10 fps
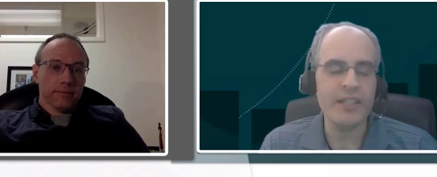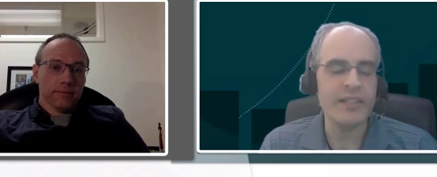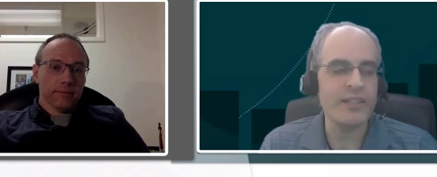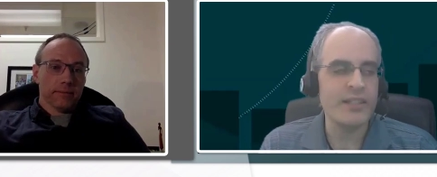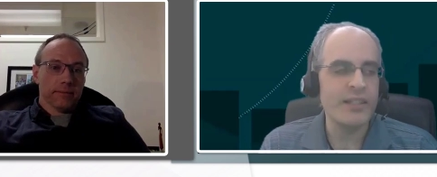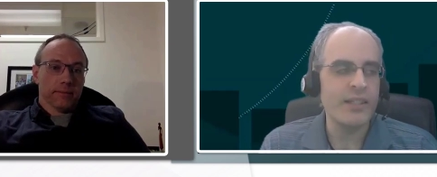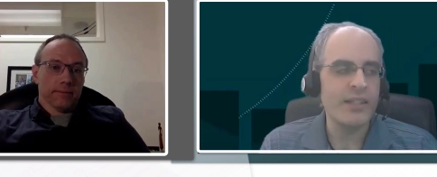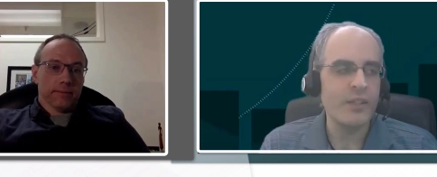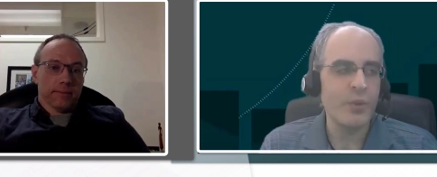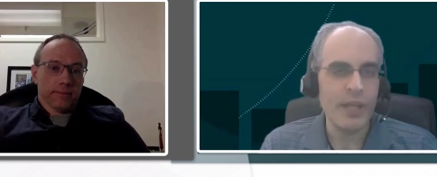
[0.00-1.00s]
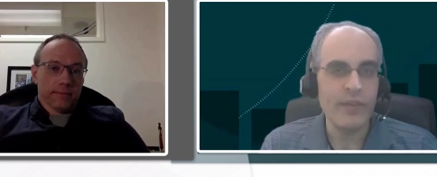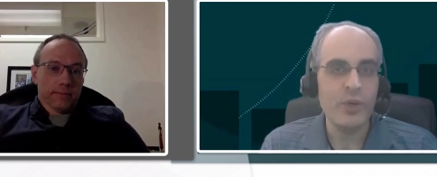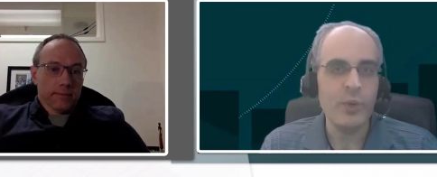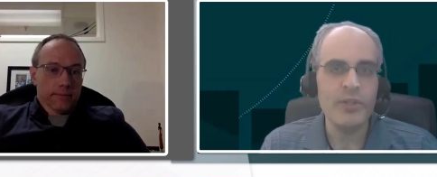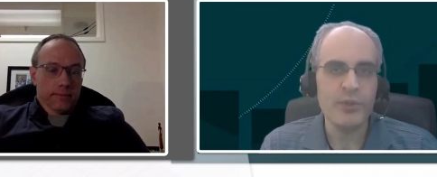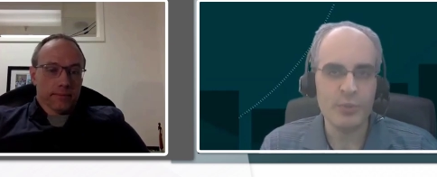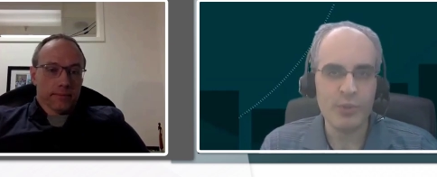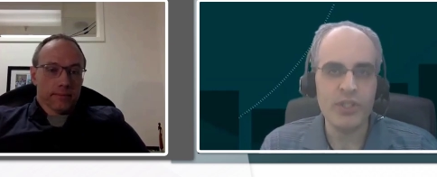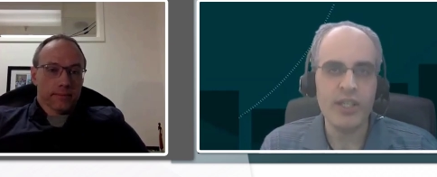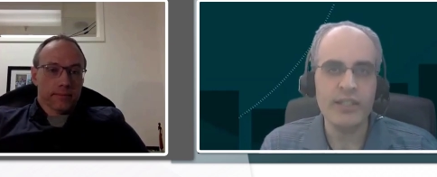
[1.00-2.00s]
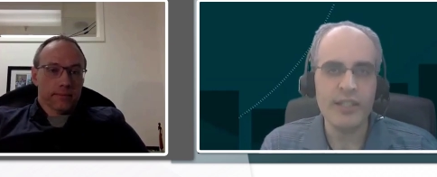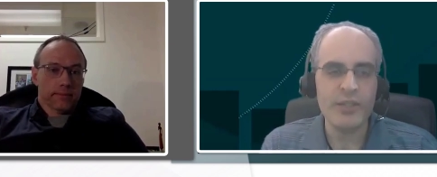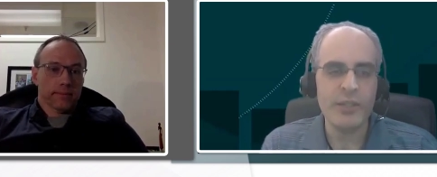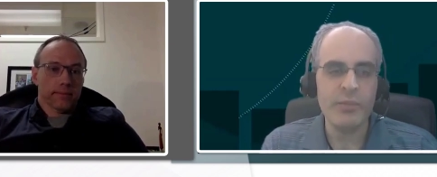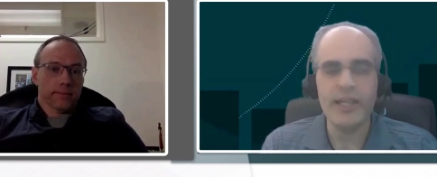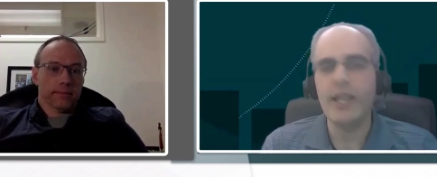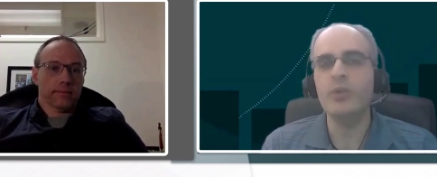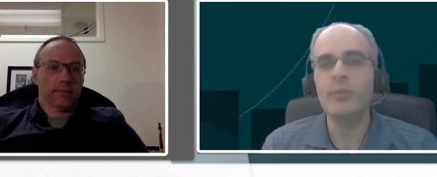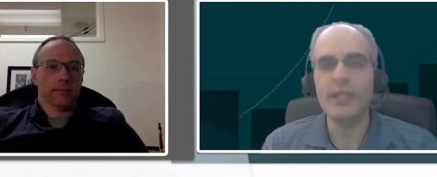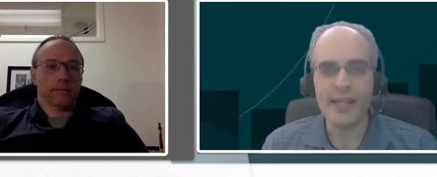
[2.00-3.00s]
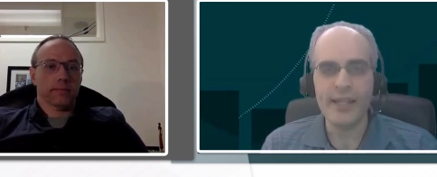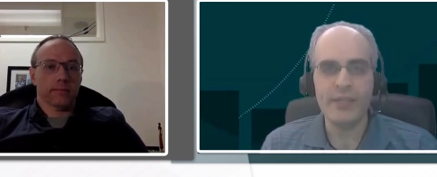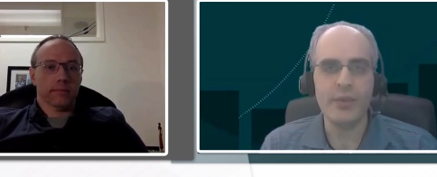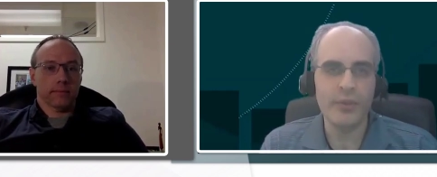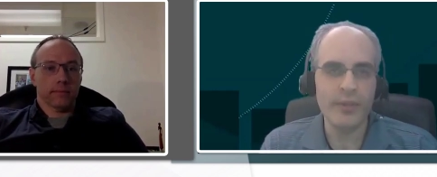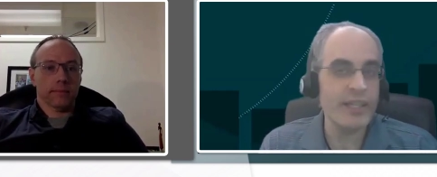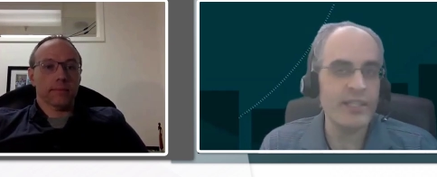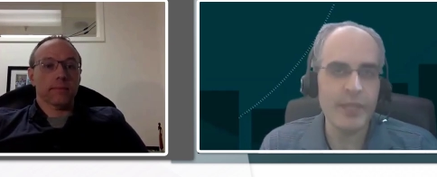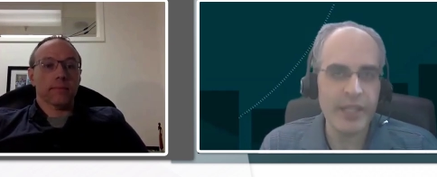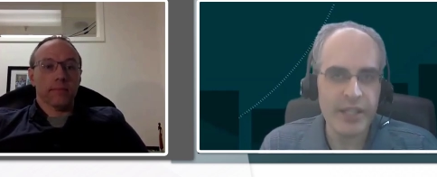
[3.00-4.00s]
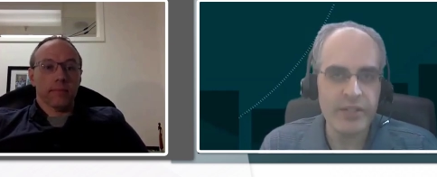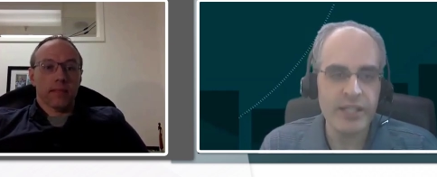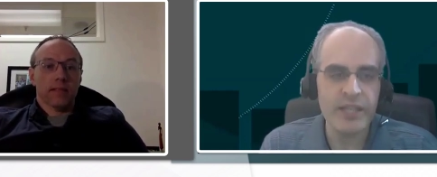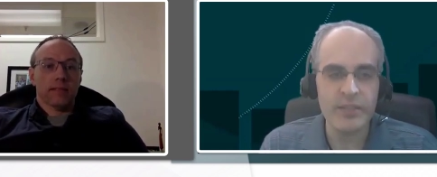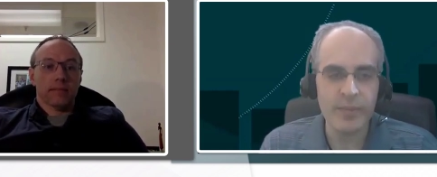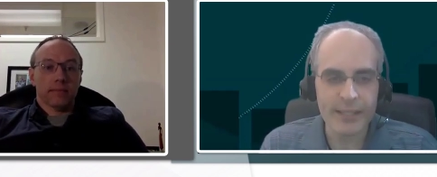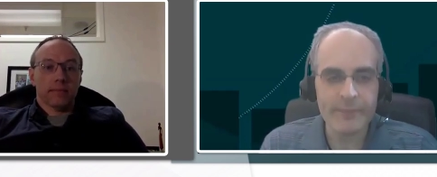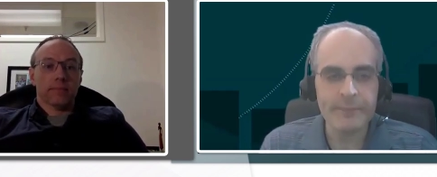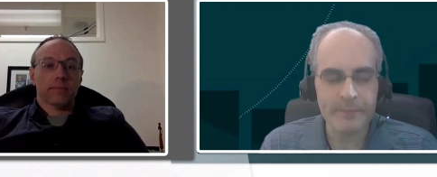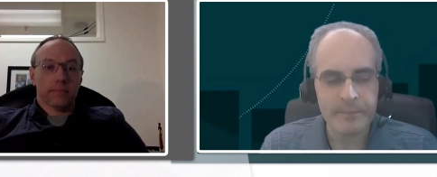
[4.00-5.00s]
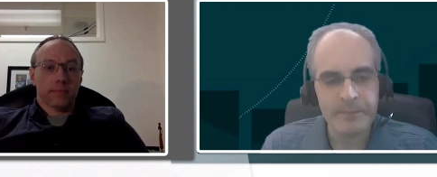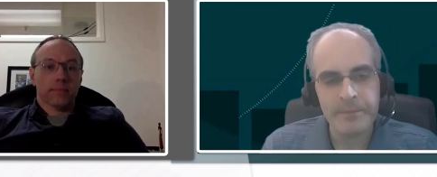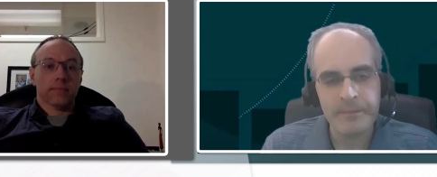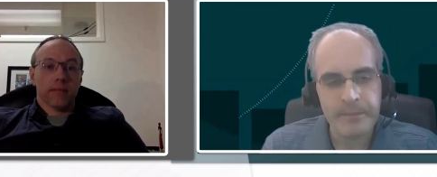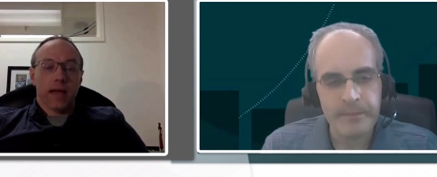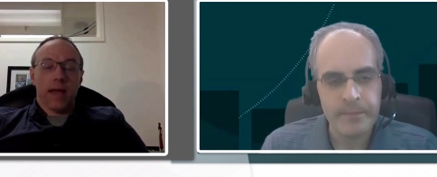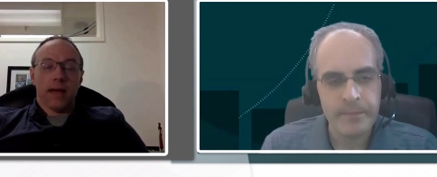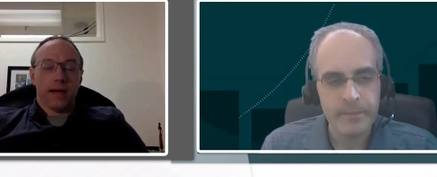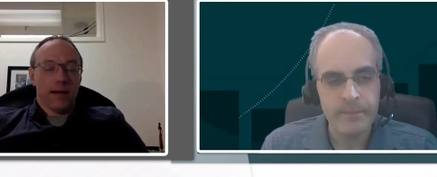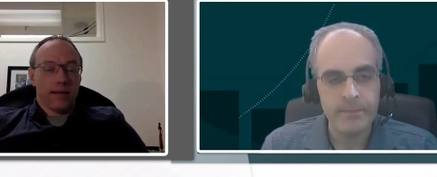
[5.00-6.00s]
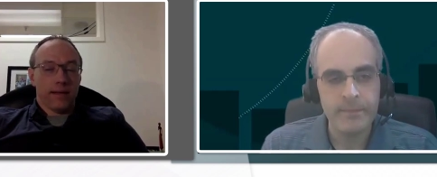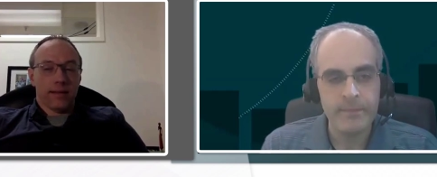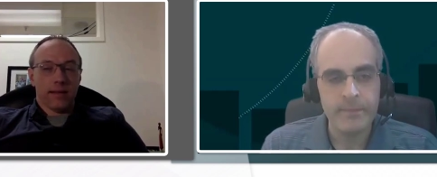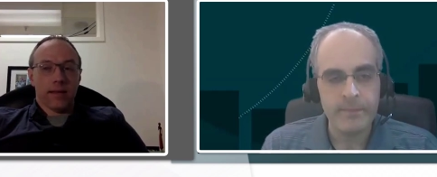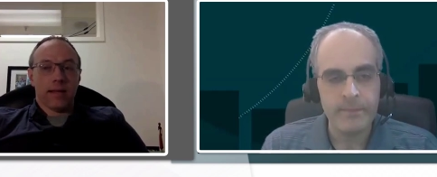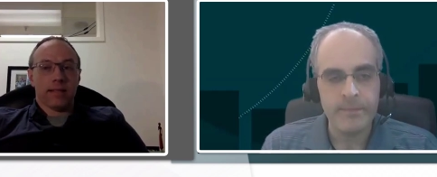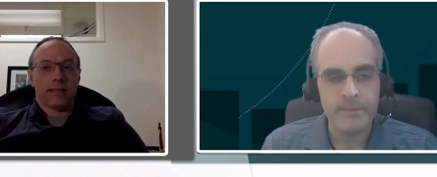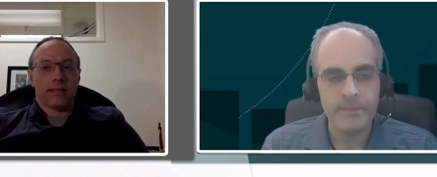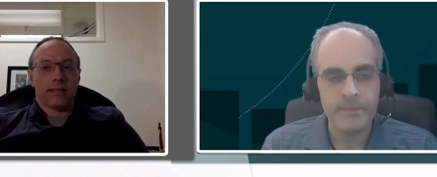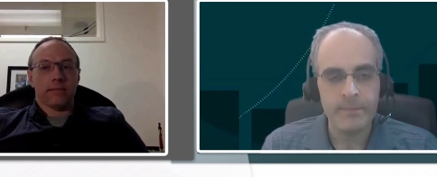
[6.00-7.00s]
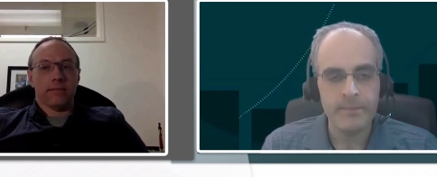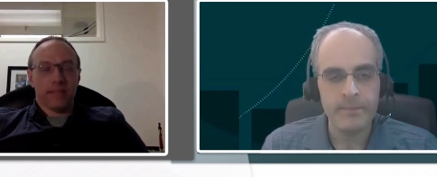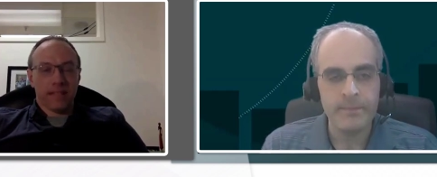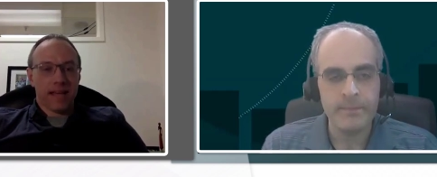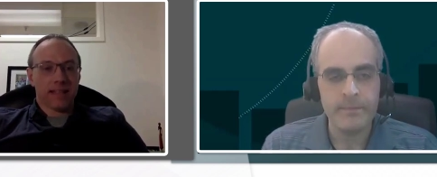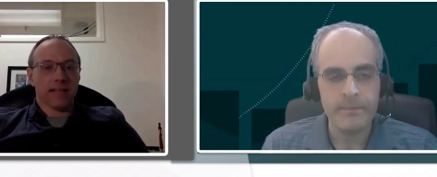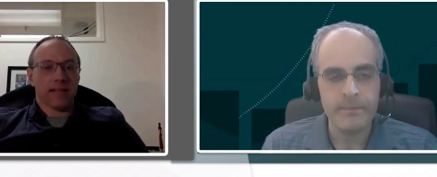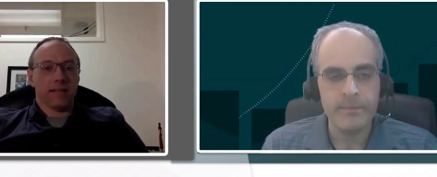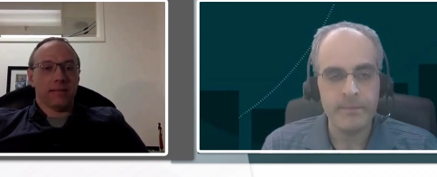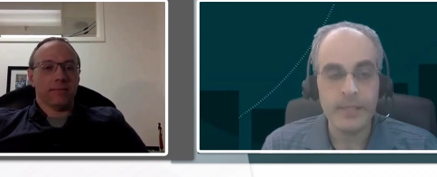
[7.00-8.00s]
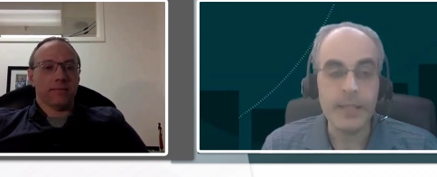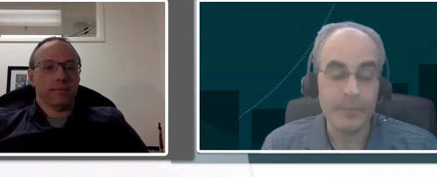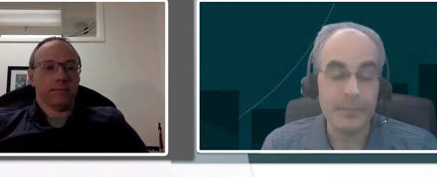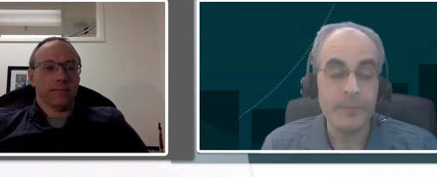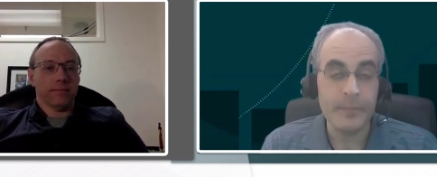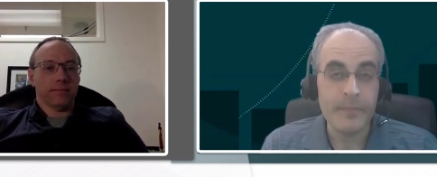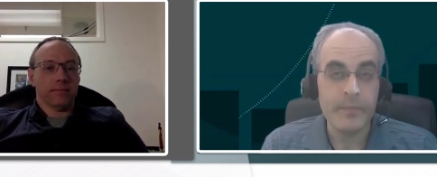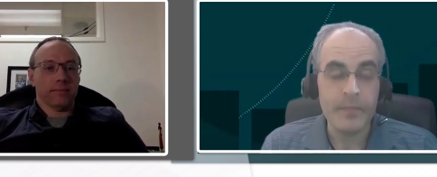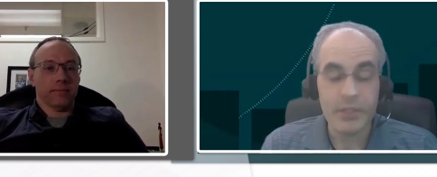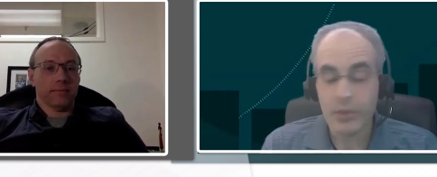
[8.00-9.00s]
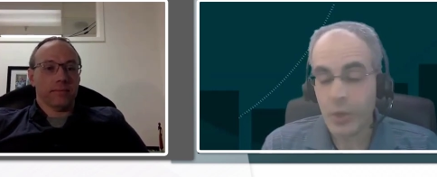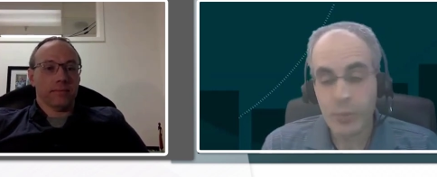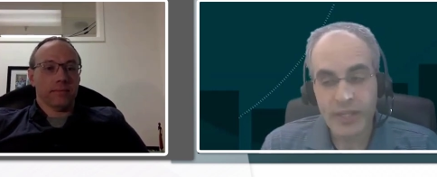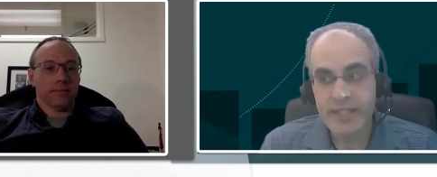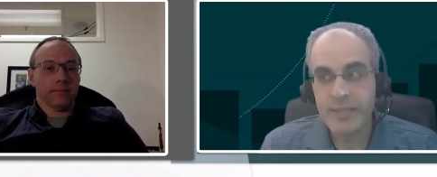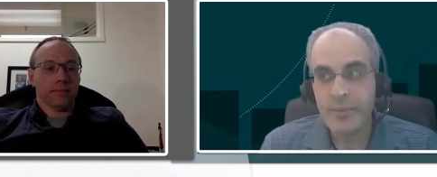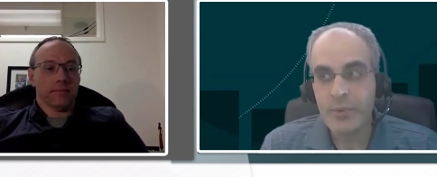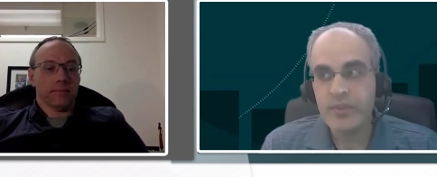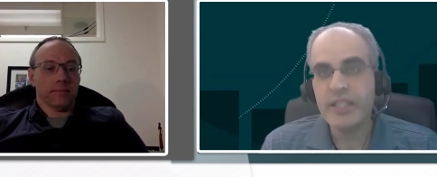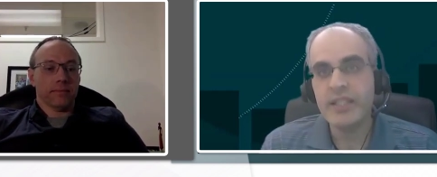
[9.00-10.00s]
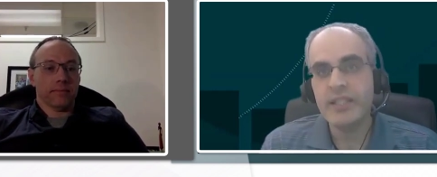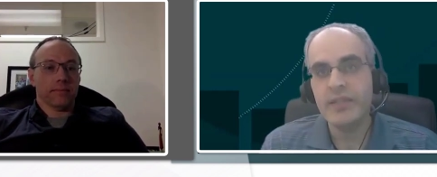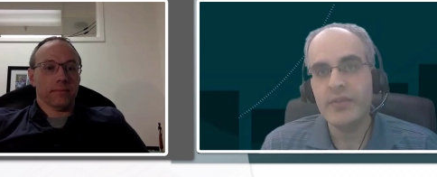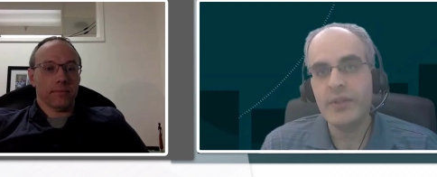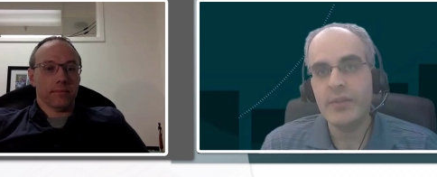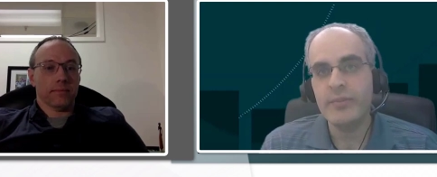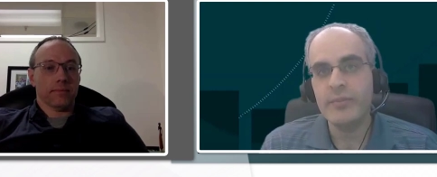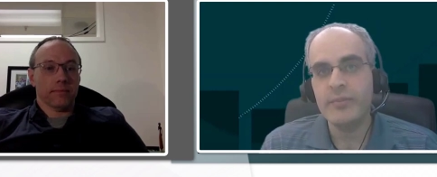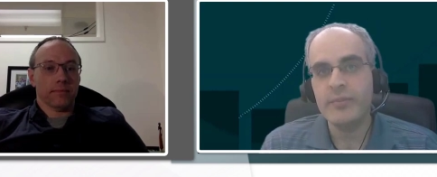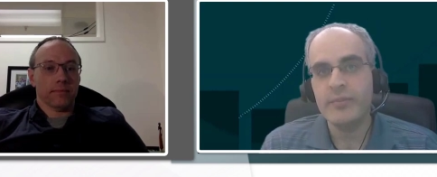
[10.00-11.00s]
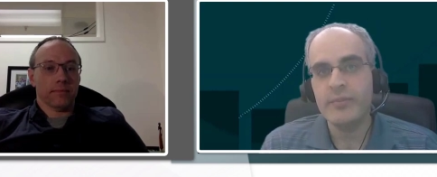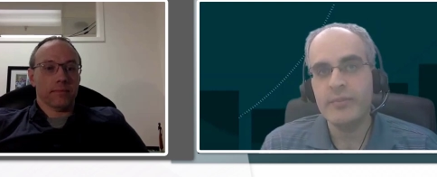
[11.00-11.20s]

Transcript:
Speaker 1: is we have an open source project and here's the plan on how to maintain it for the next three years, give us money.
Speaker 2: And I think that that's fantastic
Speaker 1: yeah. So I hope we can see more of these from